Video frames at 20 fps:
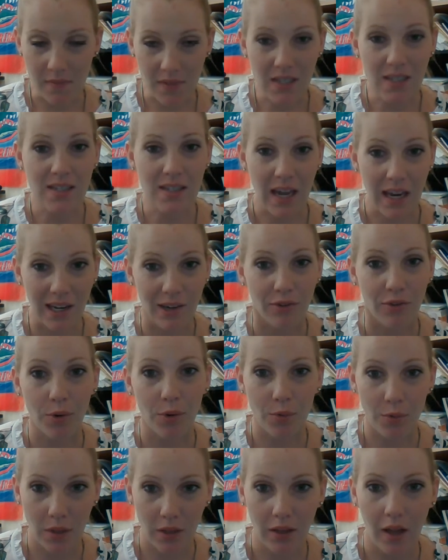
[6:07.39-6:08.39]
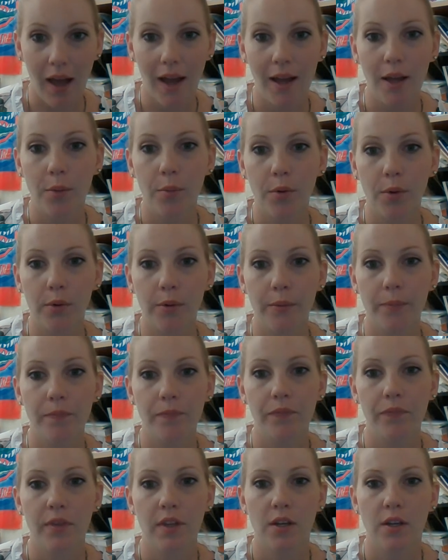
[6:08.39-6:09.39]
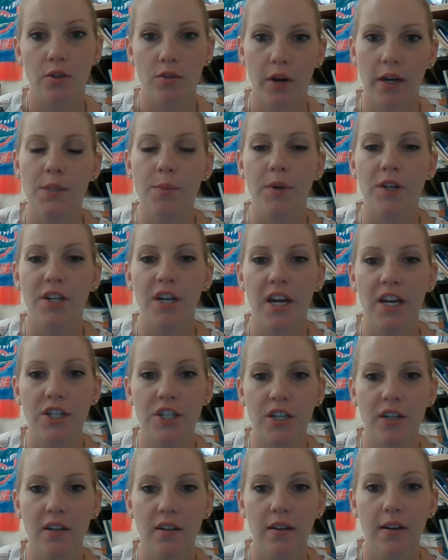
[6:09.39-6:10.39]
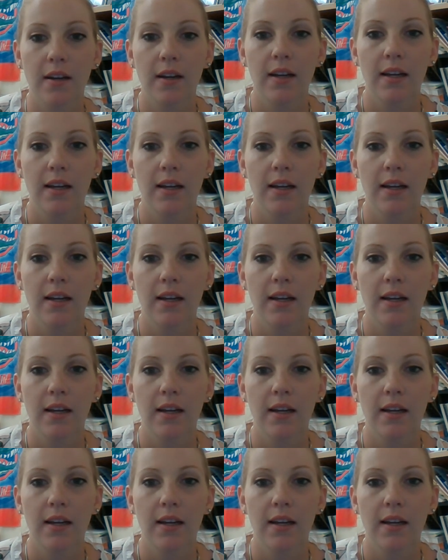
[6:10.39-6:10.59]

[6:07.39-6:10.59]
safe, reliable transportation